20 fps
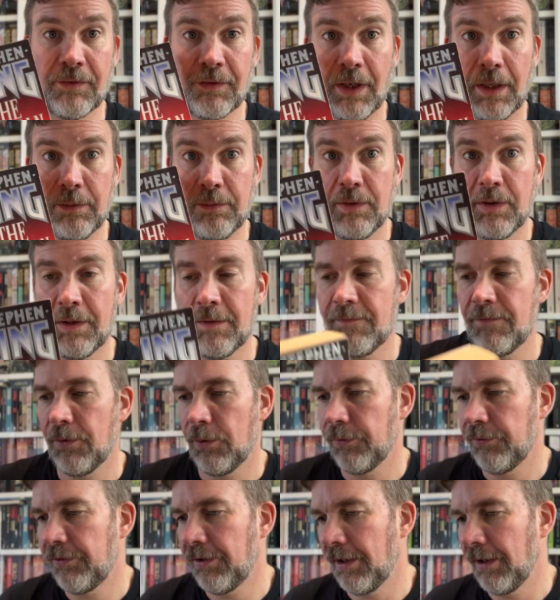So looking
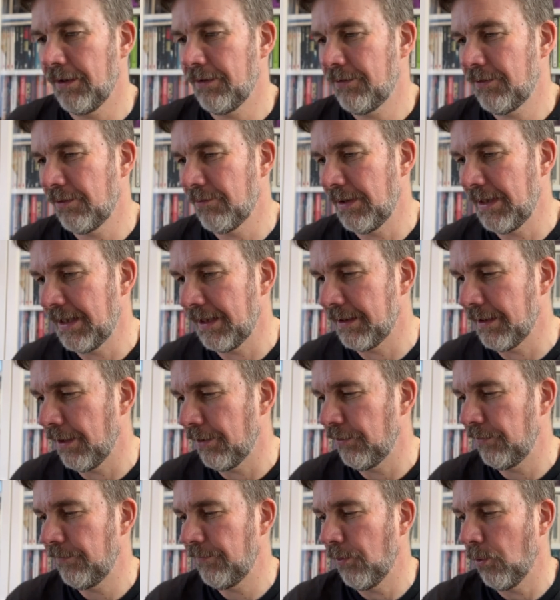forward to reading
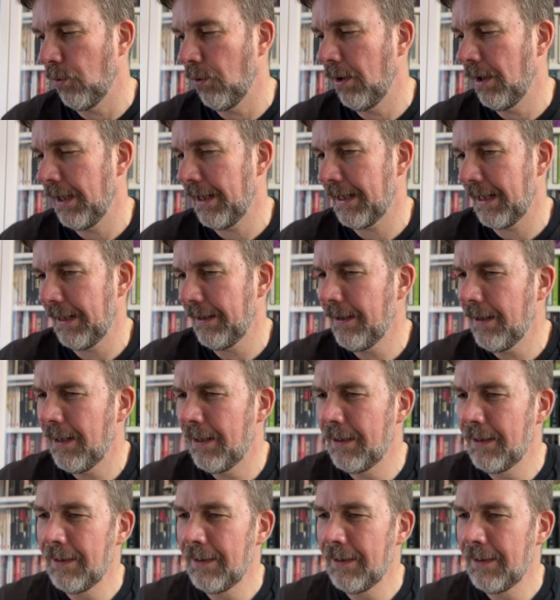those four again.